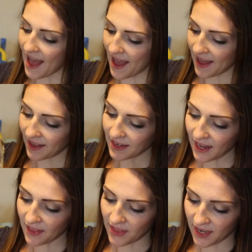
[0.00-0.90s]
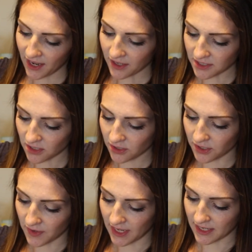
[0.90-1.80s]
And then I also
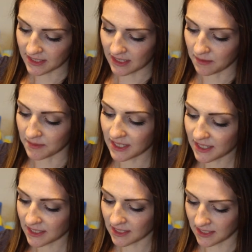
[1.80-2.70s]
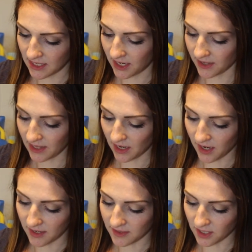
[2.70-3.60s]
threw in some sixlets in here that I
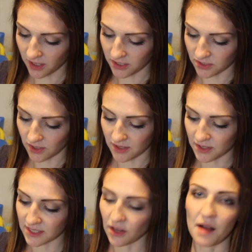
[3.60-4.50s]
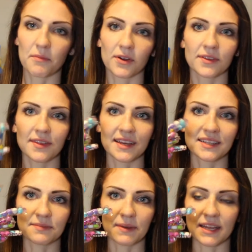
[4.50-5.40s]
got at the dollar store. There's a lot more than
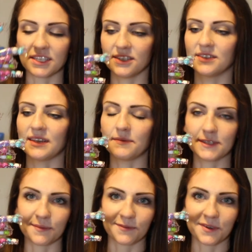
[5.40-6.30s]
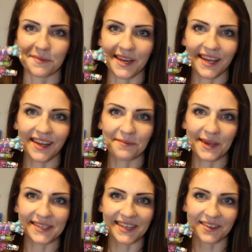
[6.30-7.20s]
this, but I just saved some for me to eat
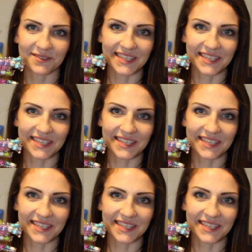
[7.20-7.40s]
because I love